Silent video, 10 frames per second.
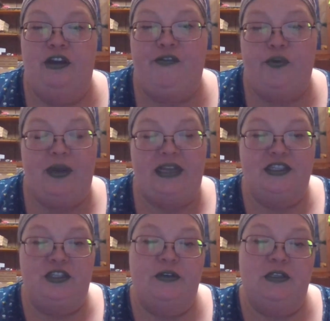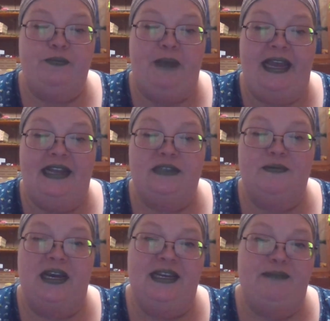for ways to expand
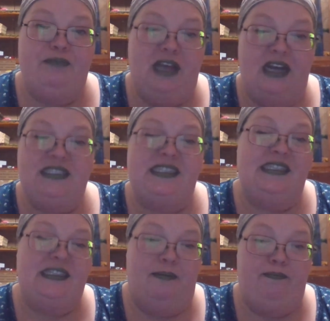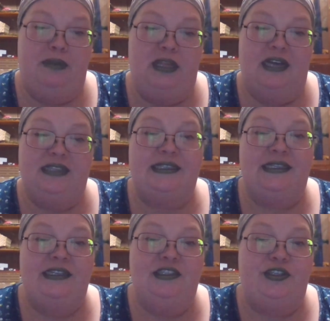my plots and subplots
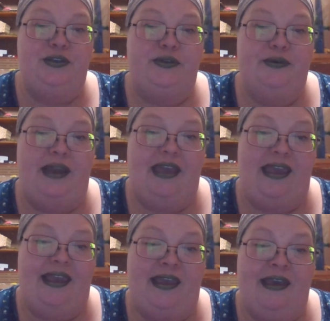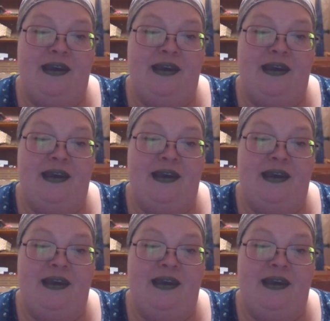into a